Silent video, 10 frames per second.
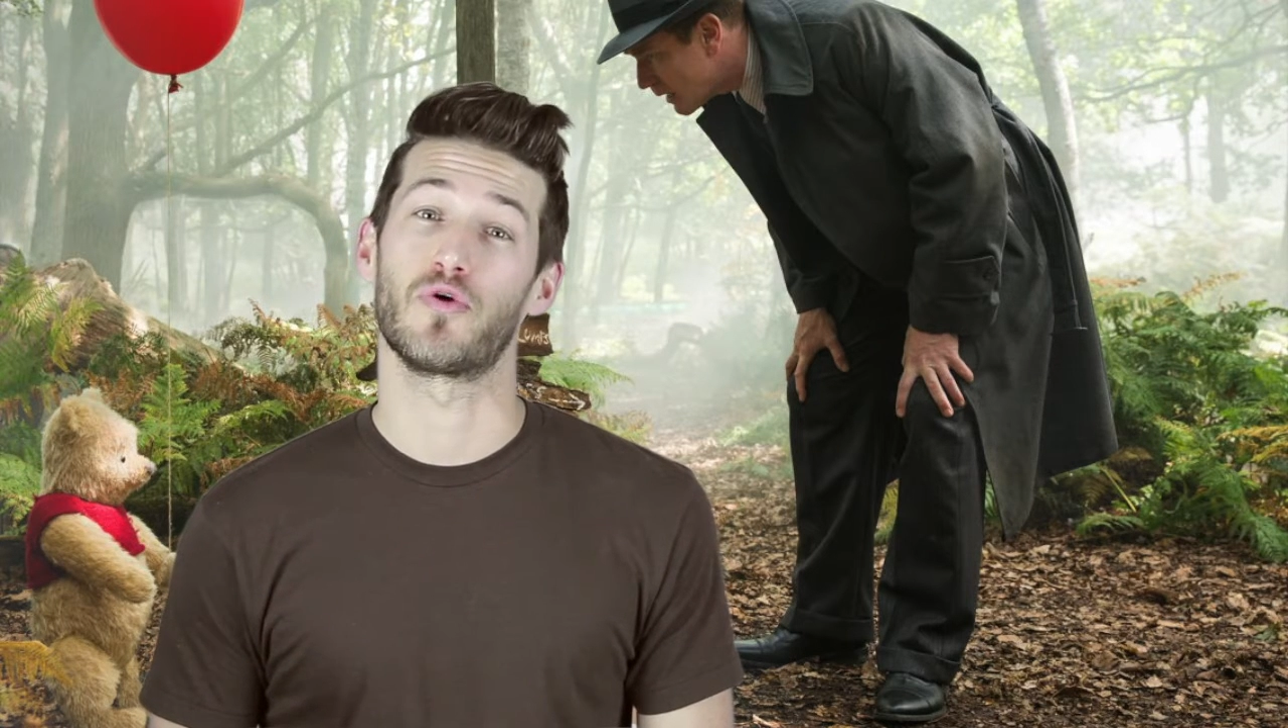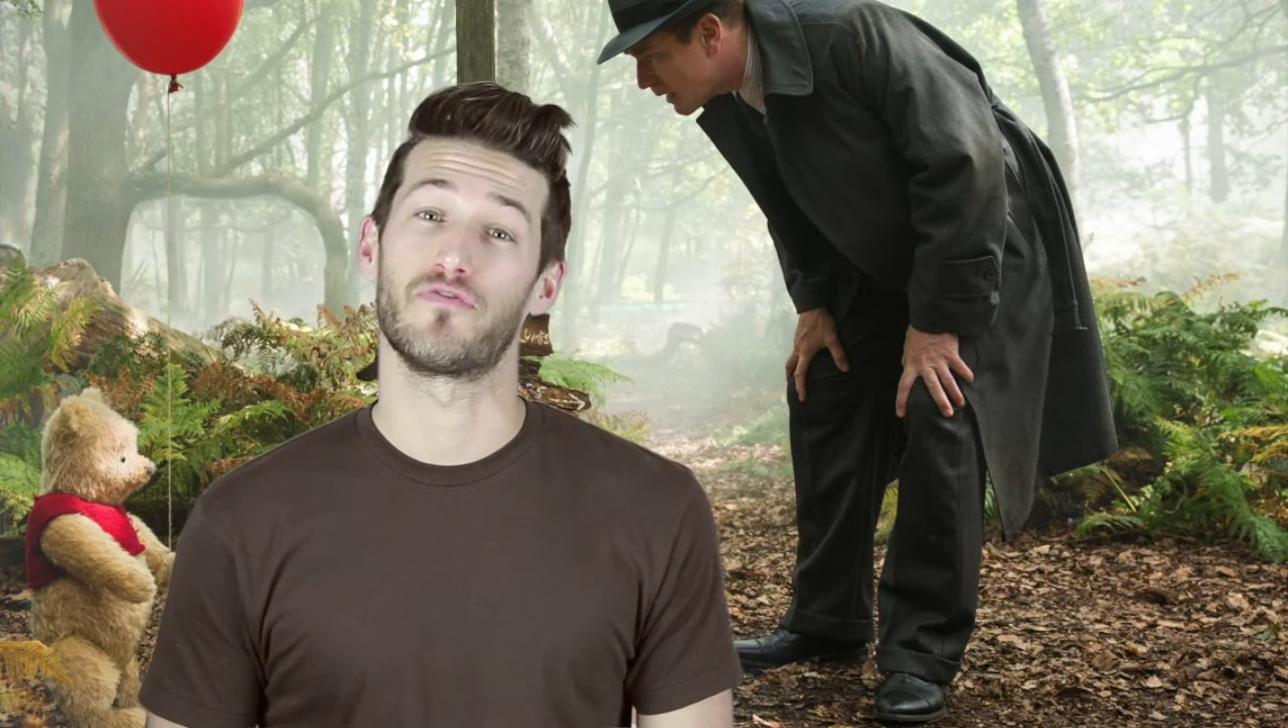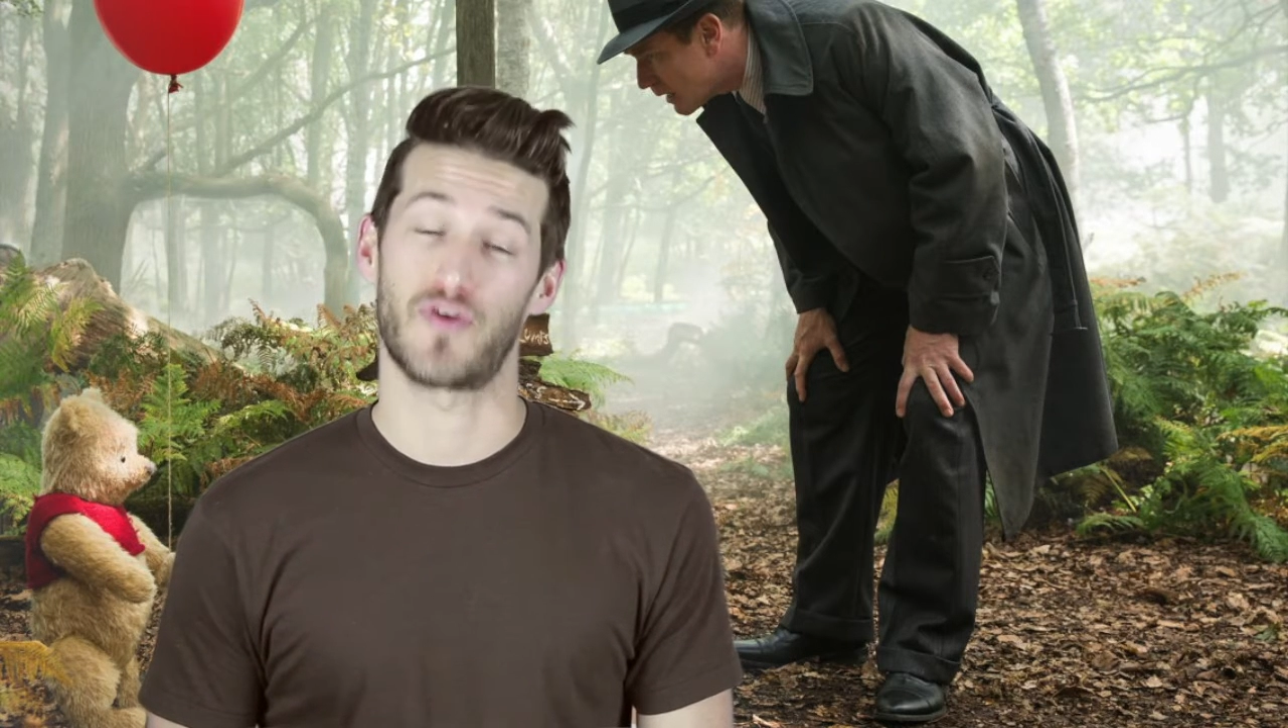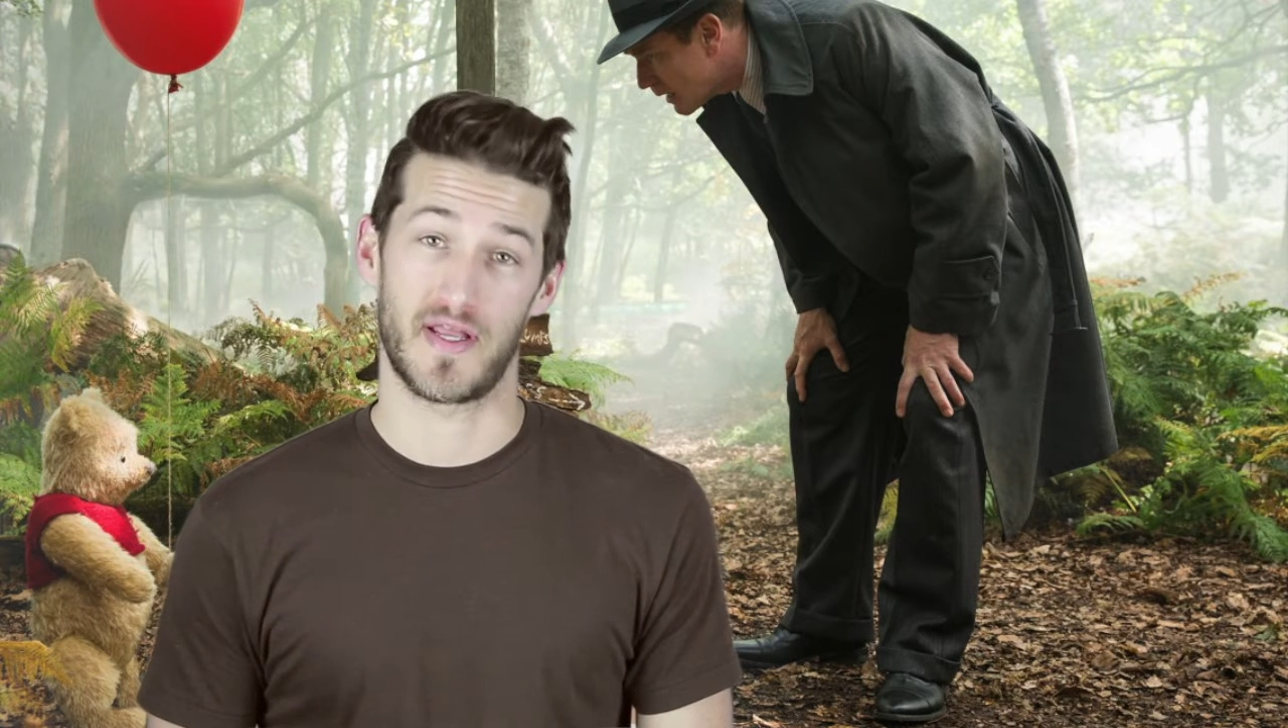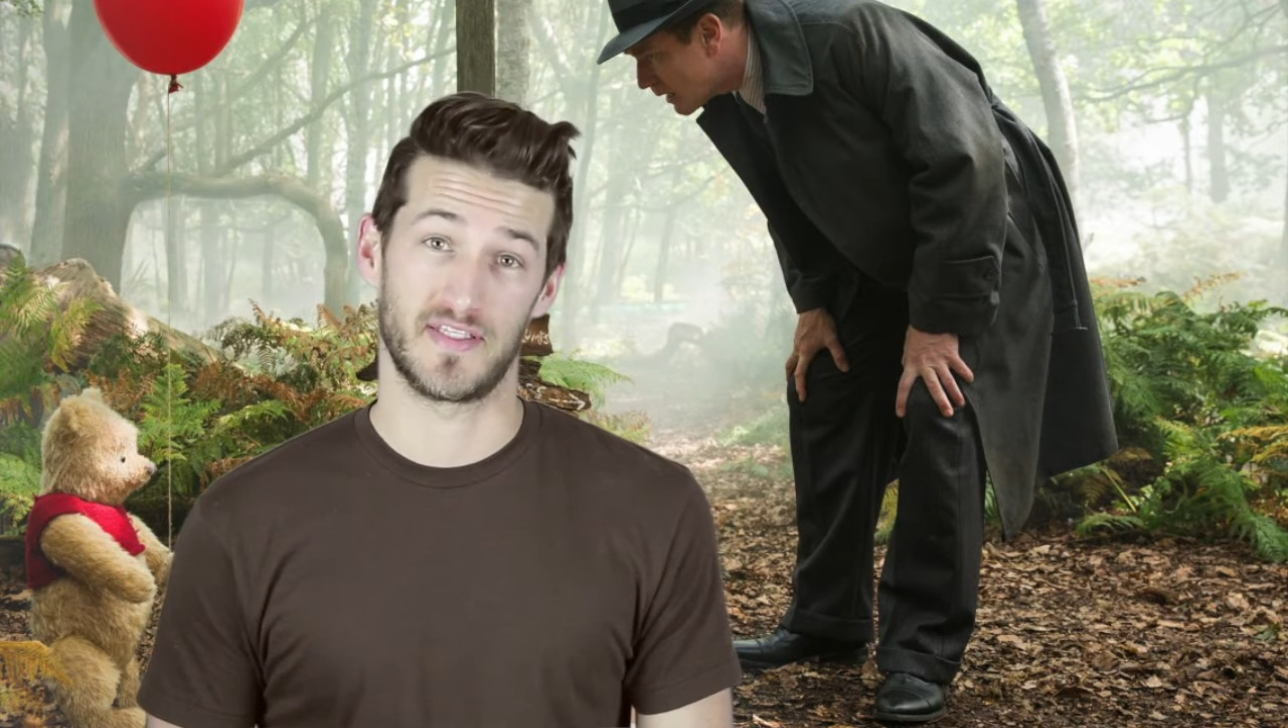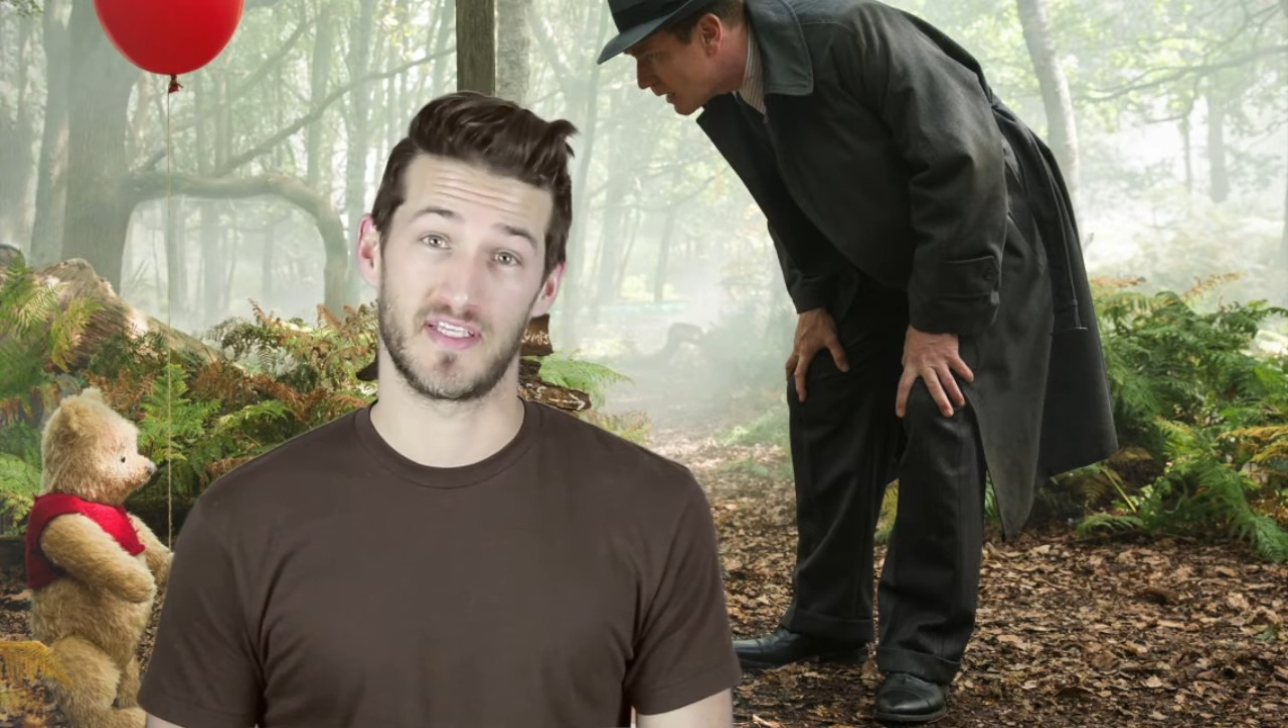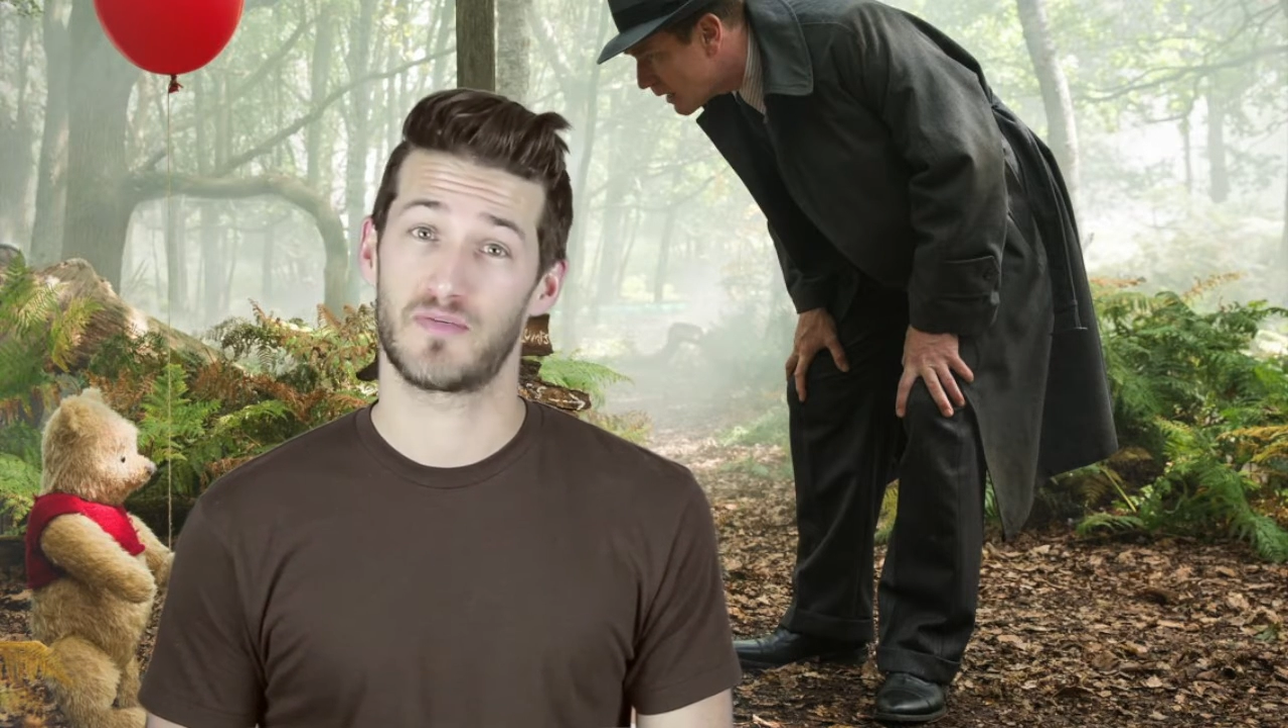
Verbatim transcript: Wood friends,